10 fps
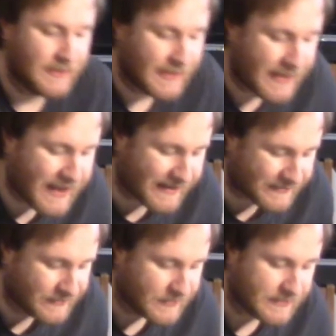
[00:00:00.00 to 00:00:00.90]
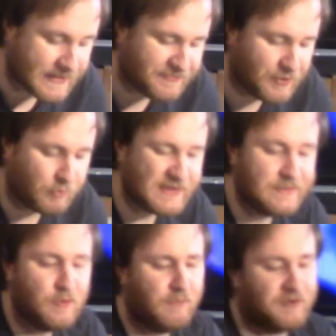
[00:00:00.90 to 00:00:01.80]
Heck, even the Wii
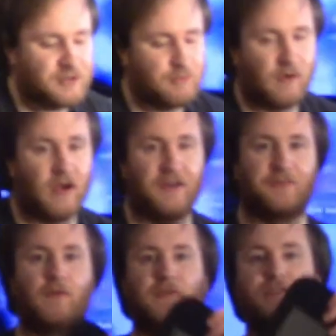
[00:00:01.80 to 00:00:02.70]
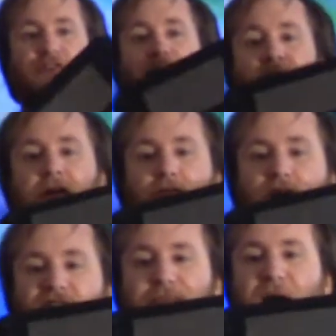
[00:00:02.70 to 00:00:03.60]
U Virtual Console version
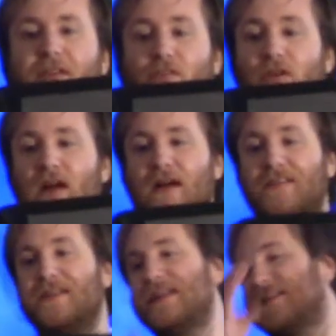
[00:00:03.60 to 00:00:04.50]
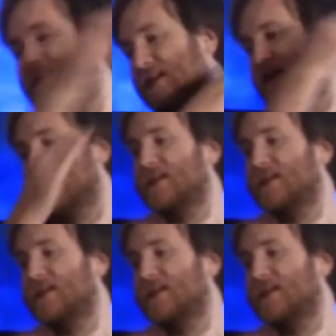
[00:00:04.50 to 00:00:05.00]
runs better than this